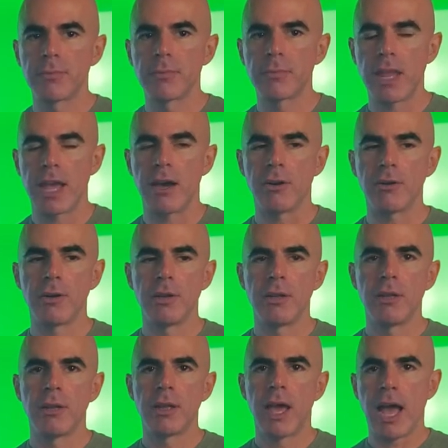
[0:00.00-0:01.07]
Now,
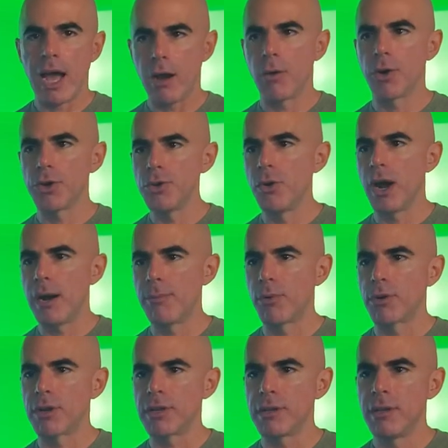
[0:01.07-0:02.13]
how are you
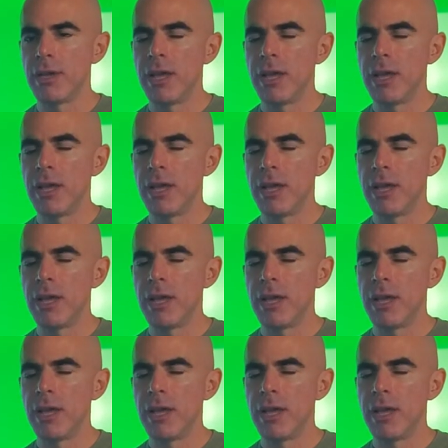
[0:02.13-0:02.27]
onboarding?